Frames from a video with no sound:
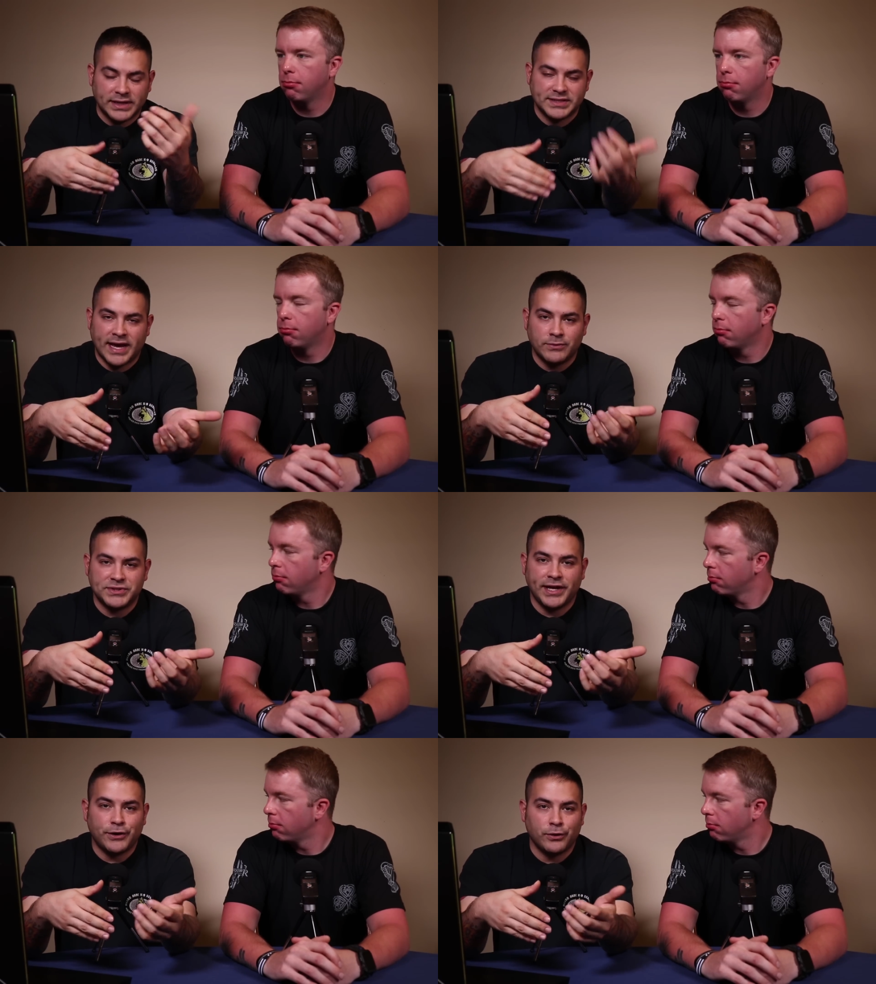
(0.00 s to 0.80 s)
Speaker 1: Like Stat
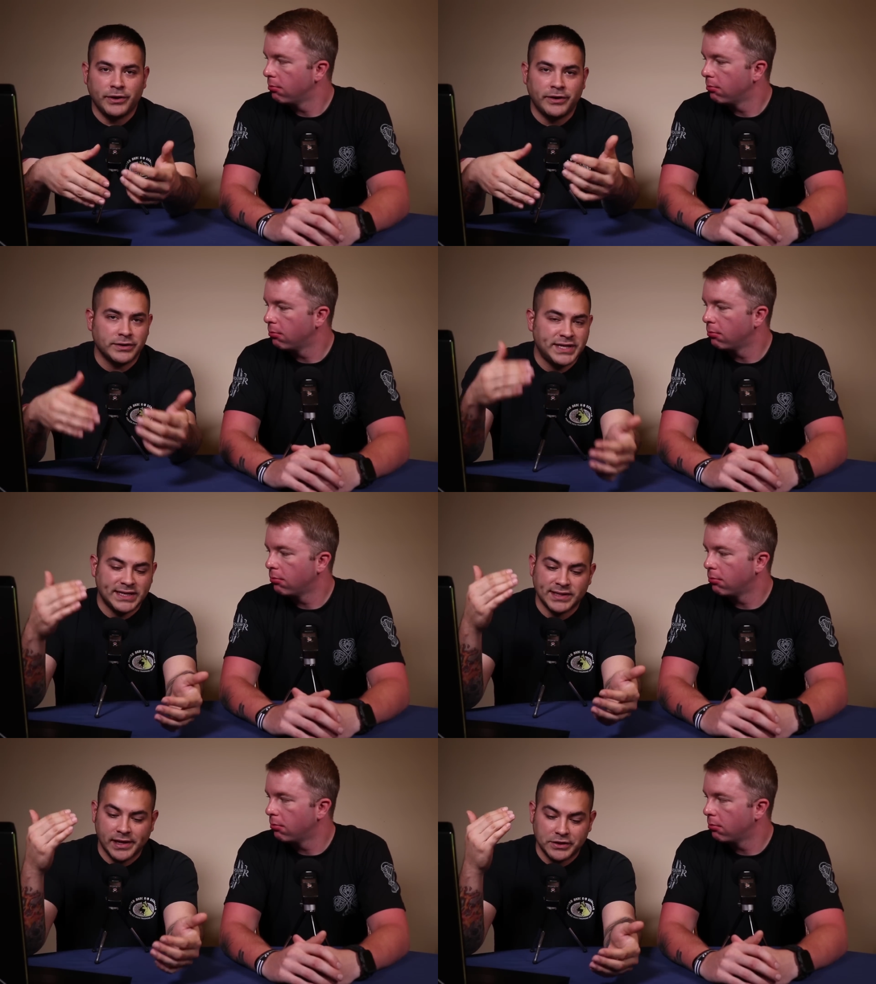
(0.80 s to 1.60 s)
was saying earlier, it
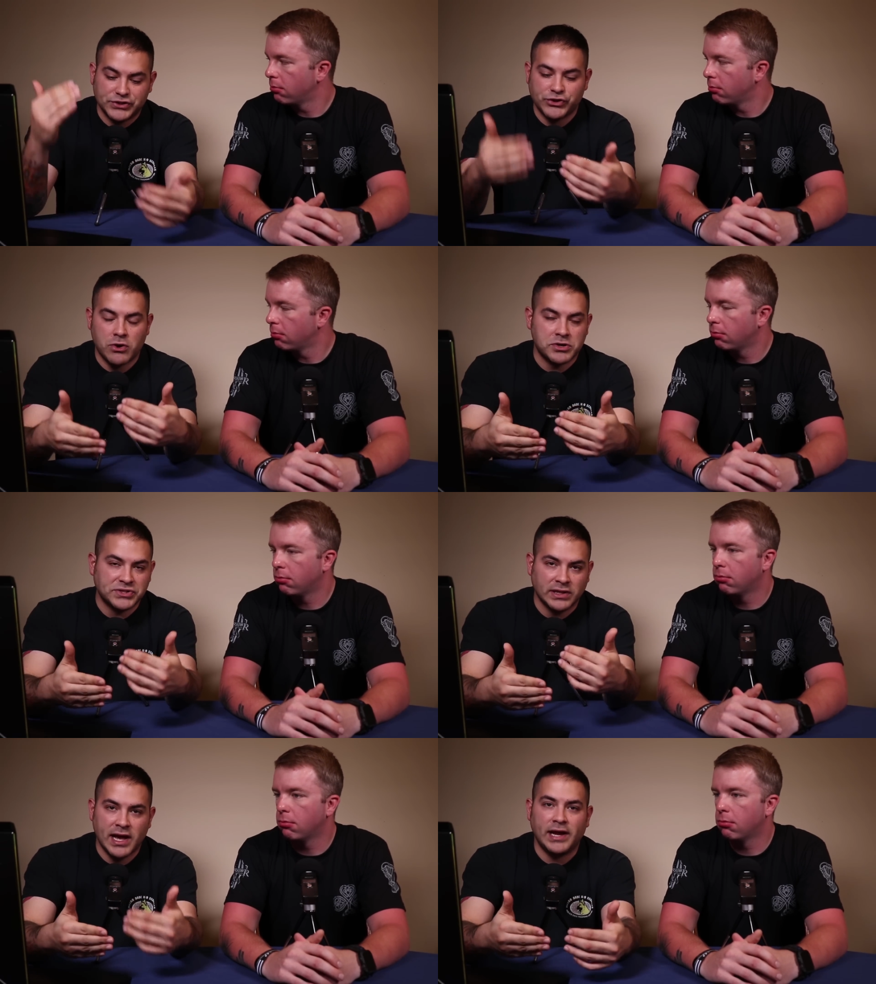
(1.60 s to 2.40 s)
takes like the
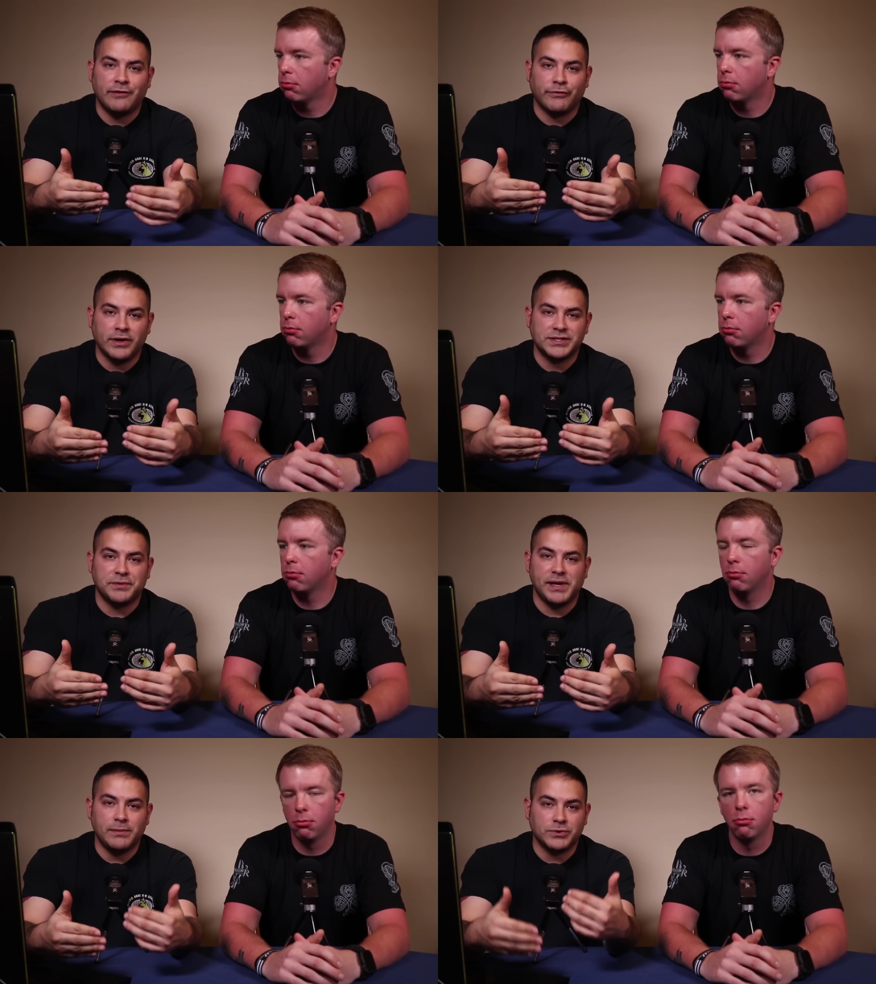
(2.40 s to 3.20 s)
stars aligning for
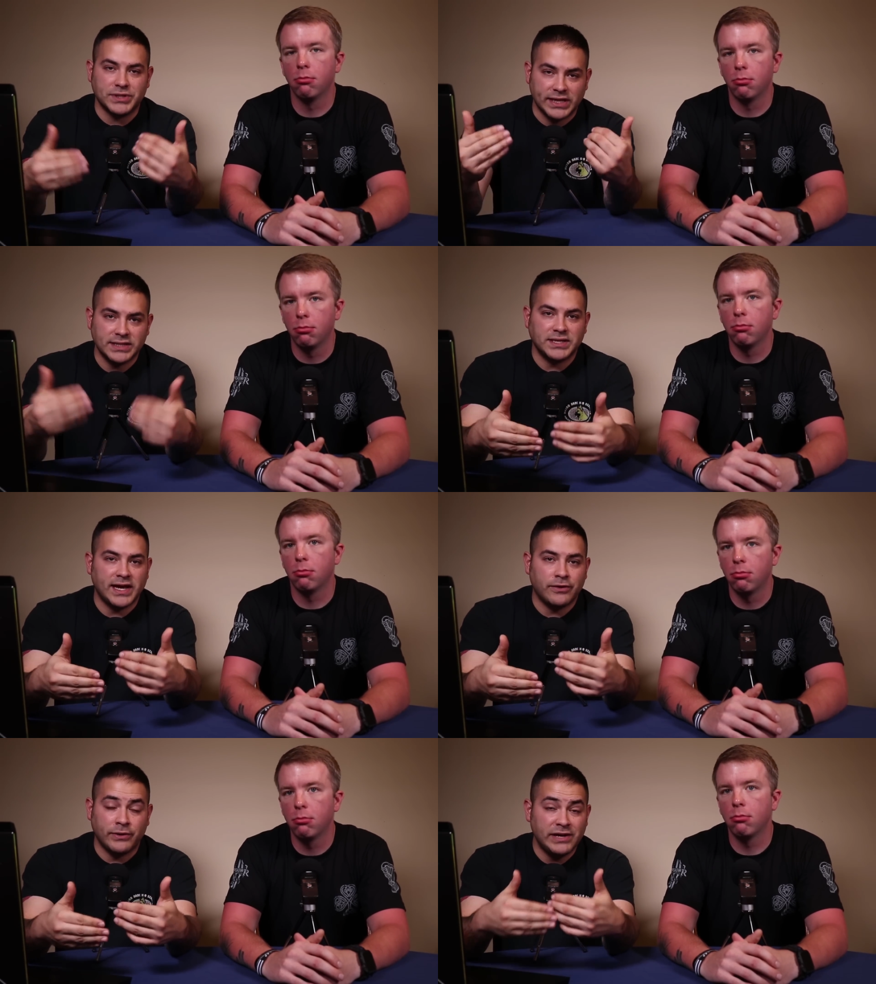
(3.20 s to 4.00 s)
us to be able to get
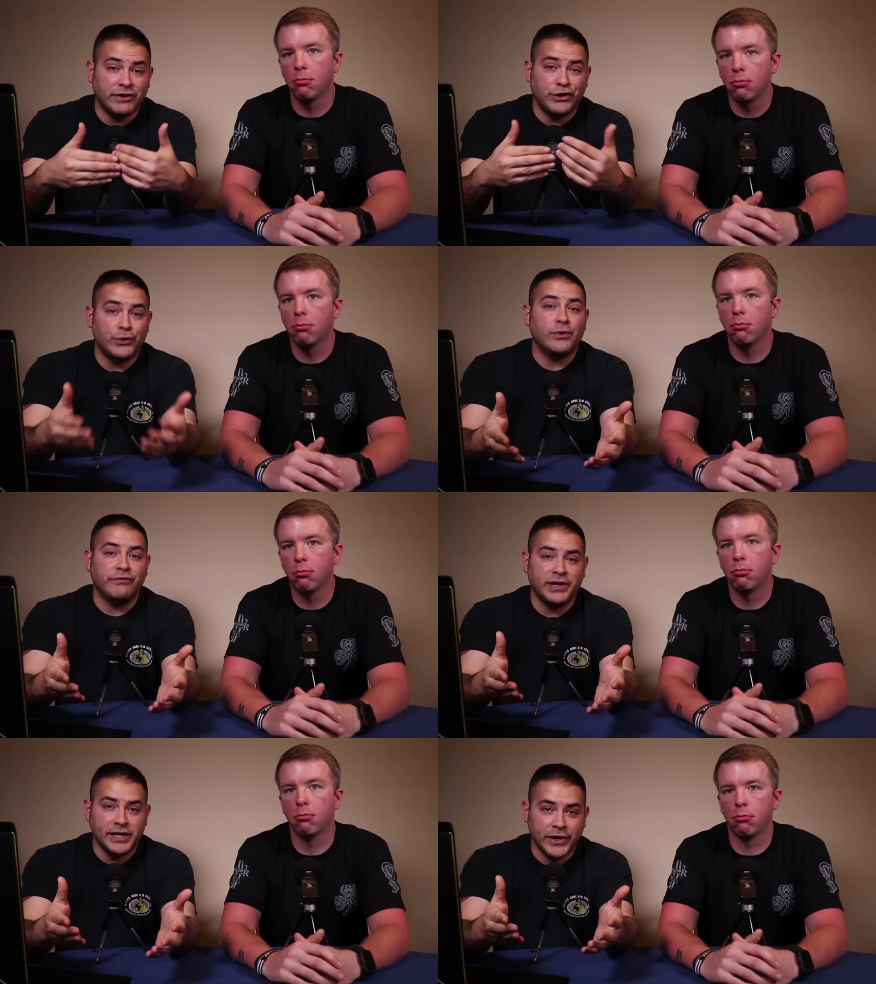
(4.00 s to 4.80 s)
together and even
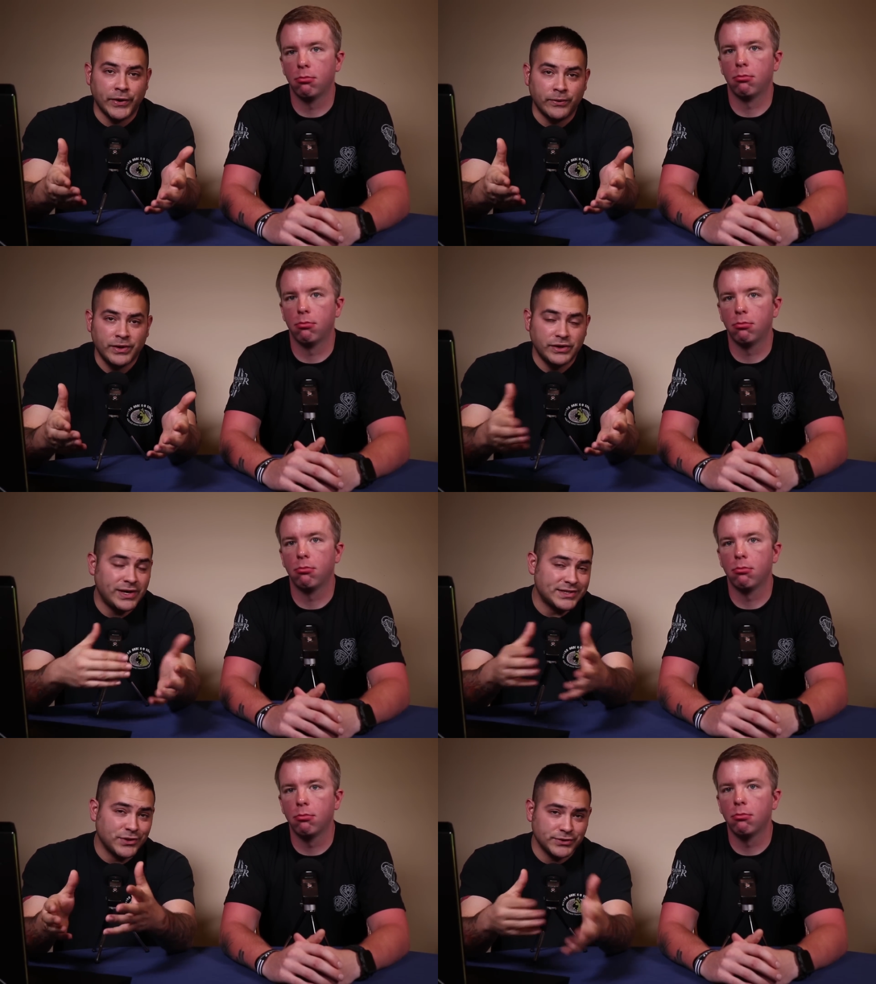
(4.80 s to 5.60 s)
do a video.
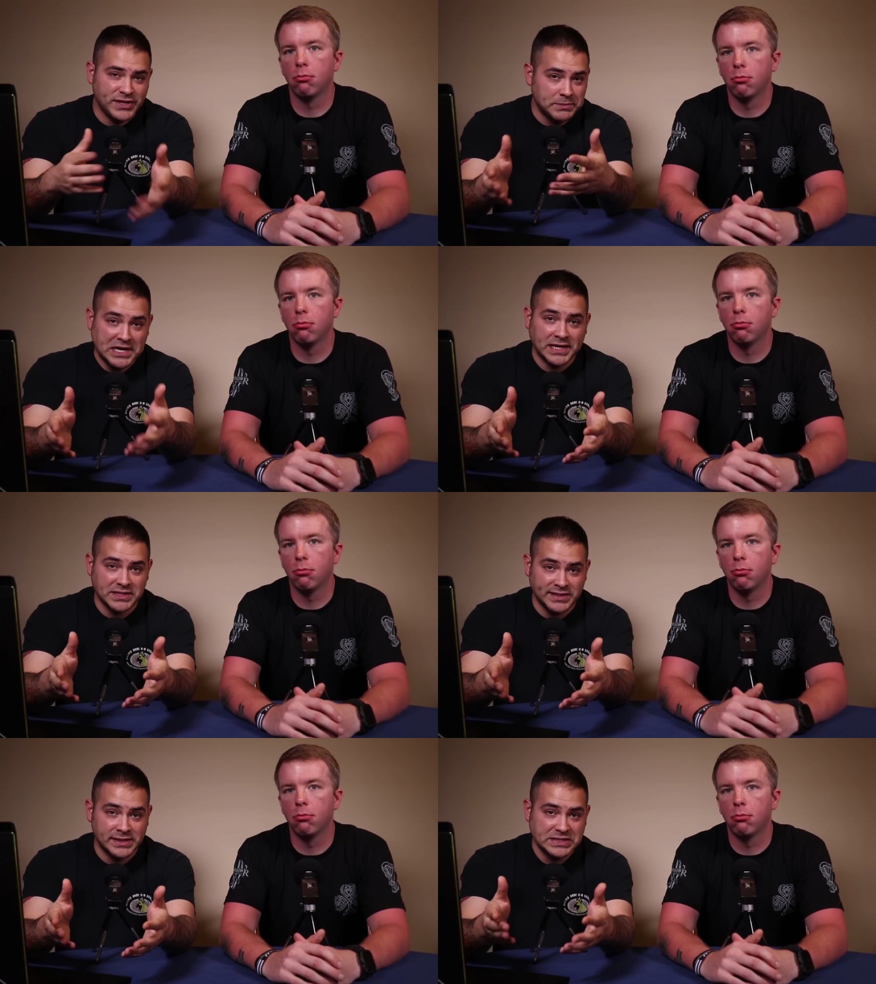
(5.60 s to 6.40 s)
You guys don't see the
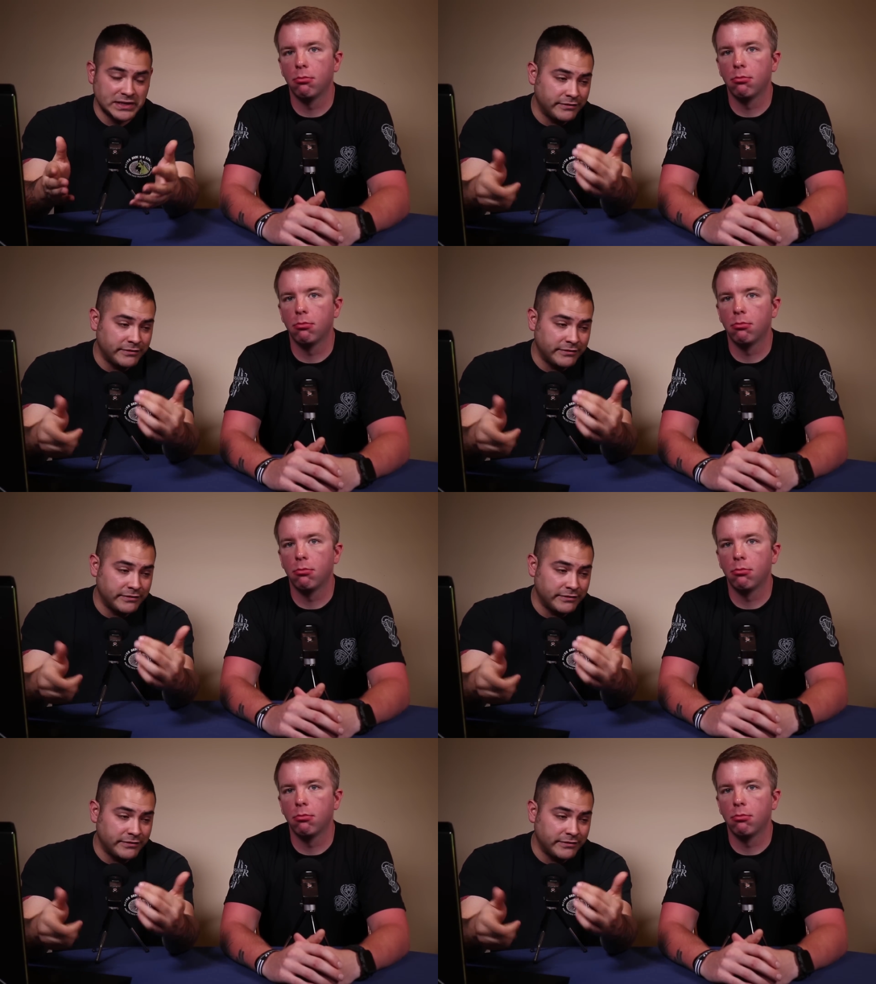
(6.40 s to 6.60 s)
behind the scenes